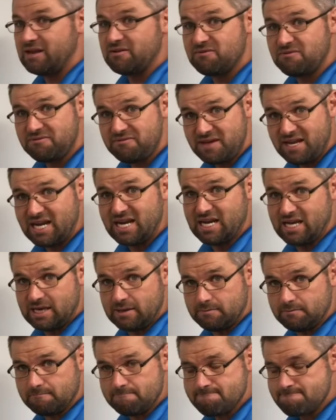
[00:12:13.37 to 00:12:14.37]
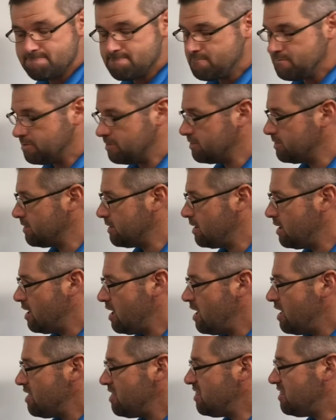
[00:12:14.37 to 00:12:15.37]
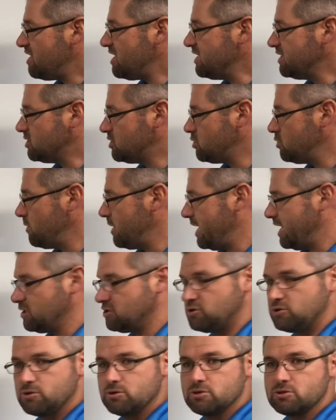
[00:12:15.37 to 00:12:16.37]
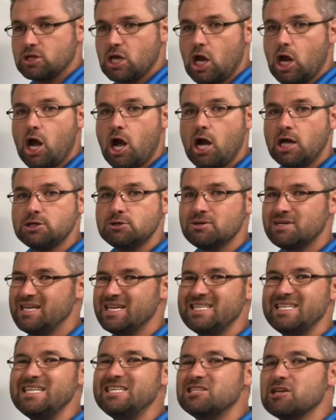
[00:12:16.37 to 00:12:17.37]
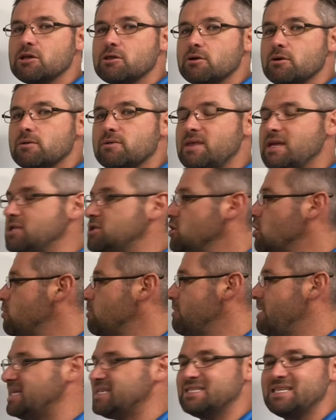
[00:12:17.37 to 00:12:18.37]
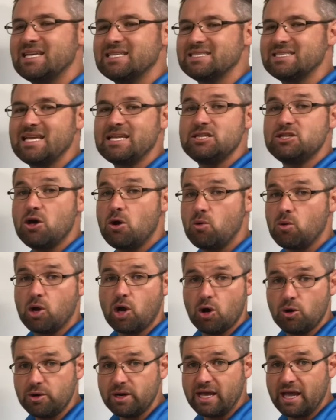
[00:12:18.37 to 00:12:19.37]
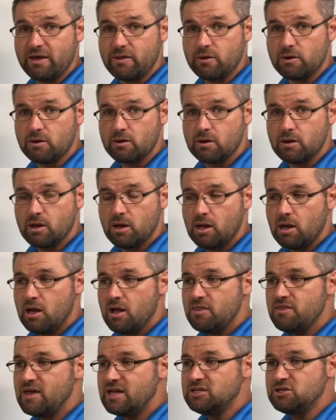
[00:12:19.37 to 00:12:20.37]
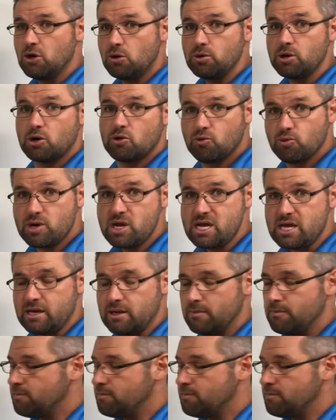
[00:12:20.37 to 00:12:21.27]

infinity. These two answers contradict each other. They don't make sense. They don't go together. They don't agree.